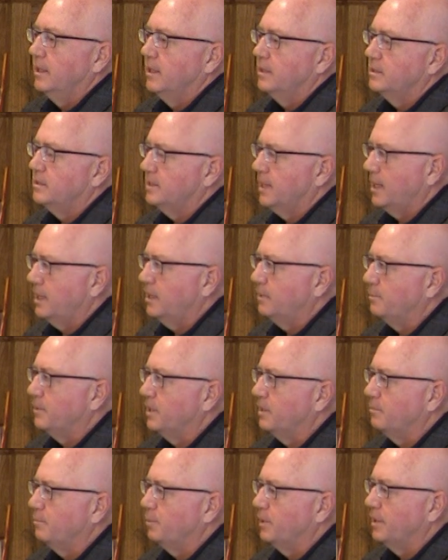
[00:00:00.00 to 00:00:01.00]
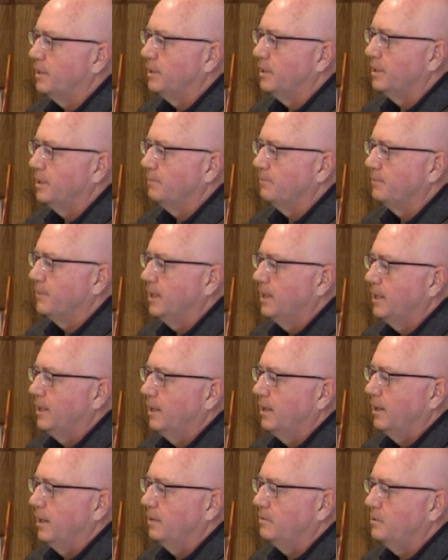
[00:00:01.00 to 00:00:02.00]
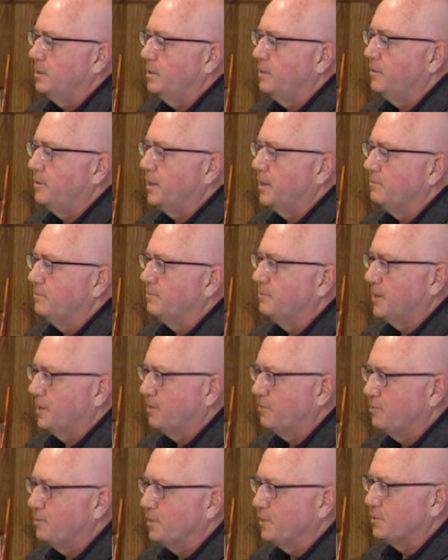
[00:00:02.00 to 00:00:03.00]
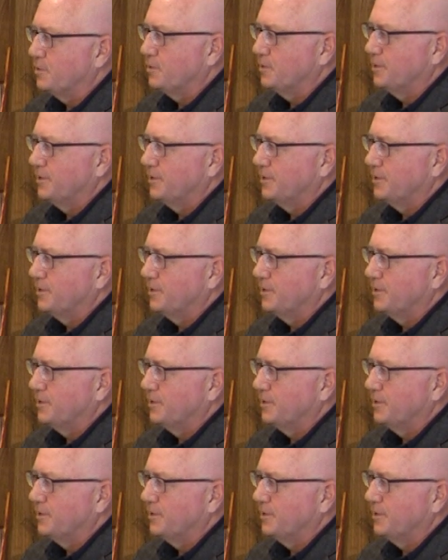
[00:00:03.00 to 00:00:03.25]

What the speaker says: settled a bit. But until then, thank you very much.